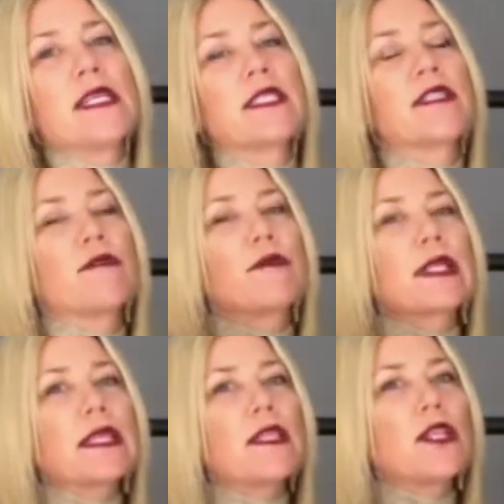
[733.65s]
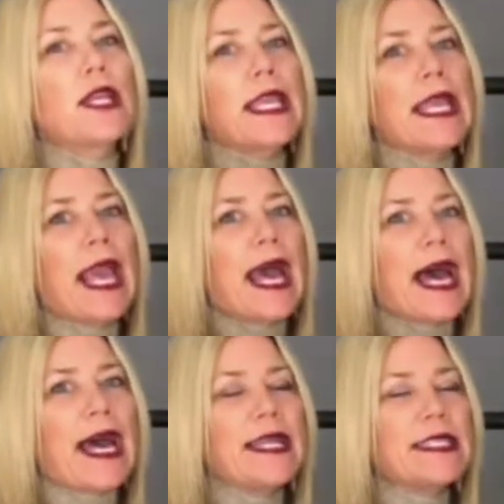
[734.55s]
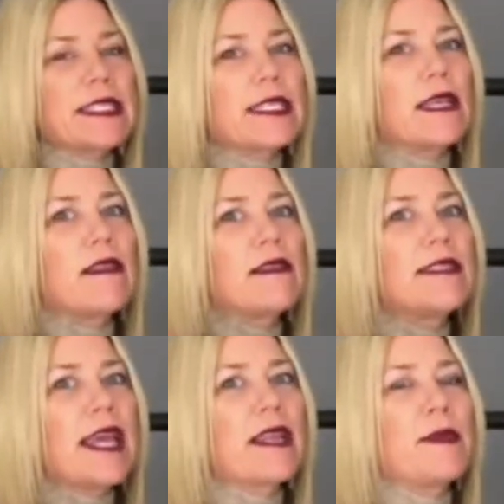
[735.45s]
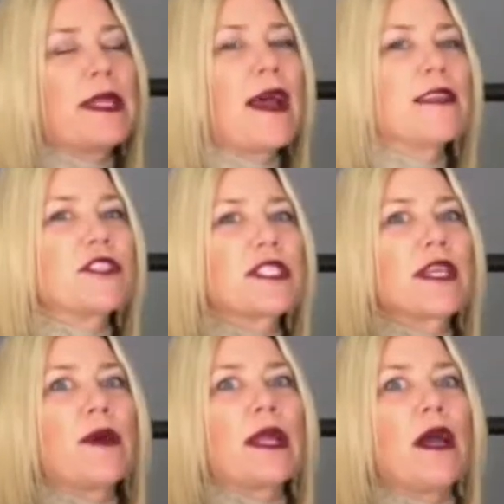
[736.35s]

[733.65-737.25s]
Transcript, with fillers: So really looking at the denim and not just going,